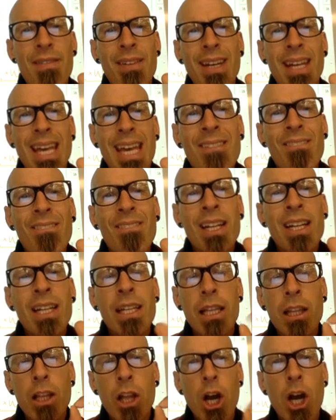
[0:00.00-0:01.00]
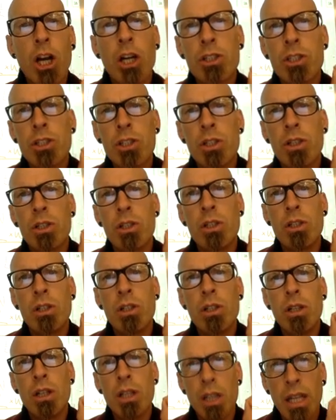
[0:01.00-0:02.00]
an infinitely large
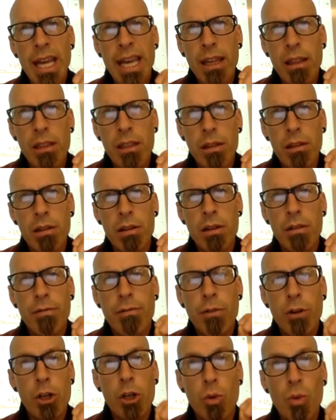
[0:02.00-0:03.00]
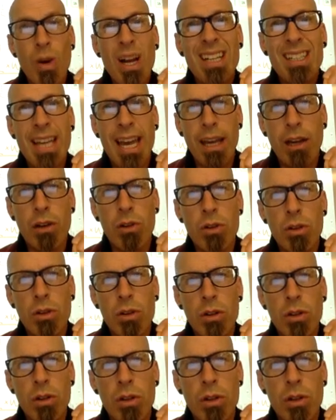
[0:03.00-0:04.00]
length for your rectangle,
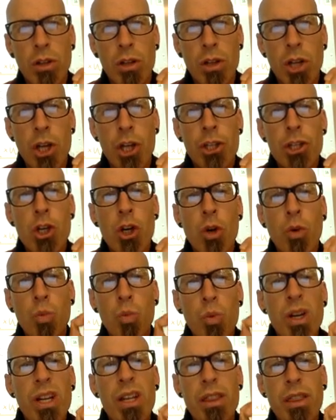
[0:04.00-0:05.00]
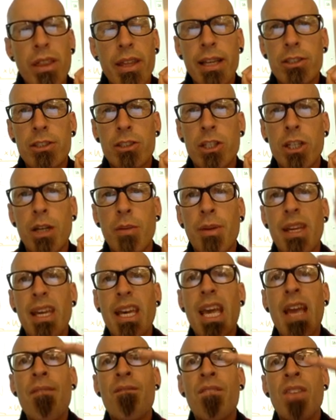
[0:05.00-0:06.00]
your width is going to be
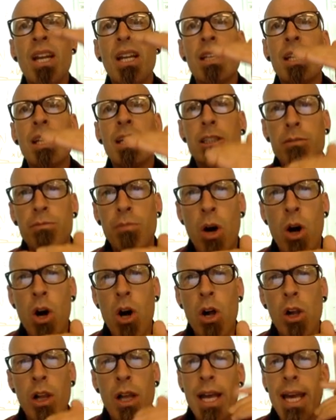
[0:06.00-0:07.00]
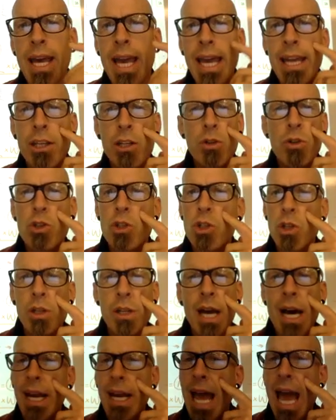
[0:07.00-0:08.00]
infinitely small, and you should
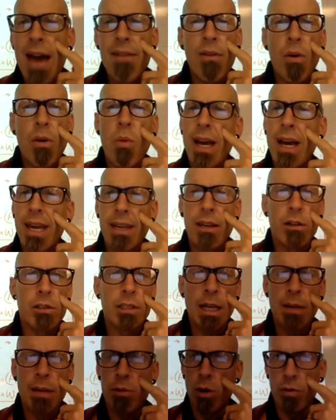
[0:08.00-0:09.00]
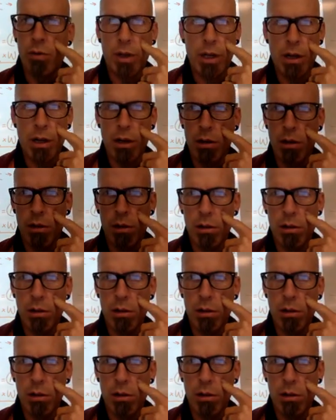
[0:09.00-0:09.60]
not have a y-intercept over here.